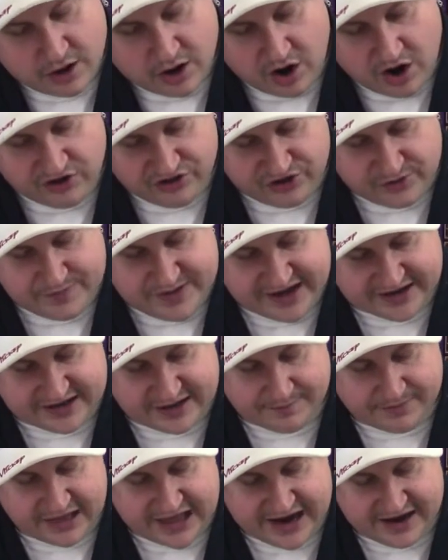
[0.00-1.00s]
Arthur picked
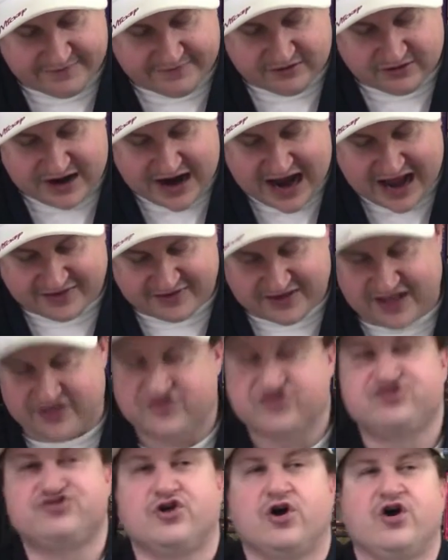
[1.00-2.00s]
a blade of grass and
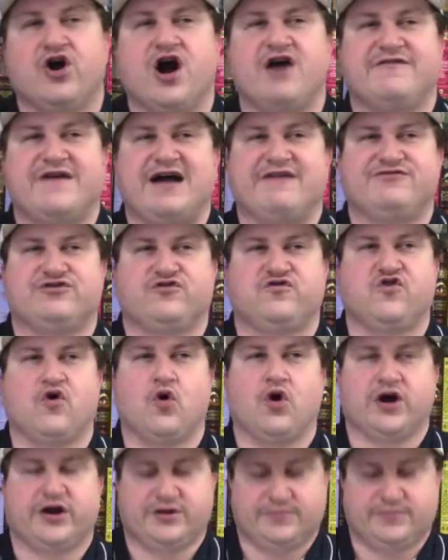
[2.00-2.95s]
strode off after Ford.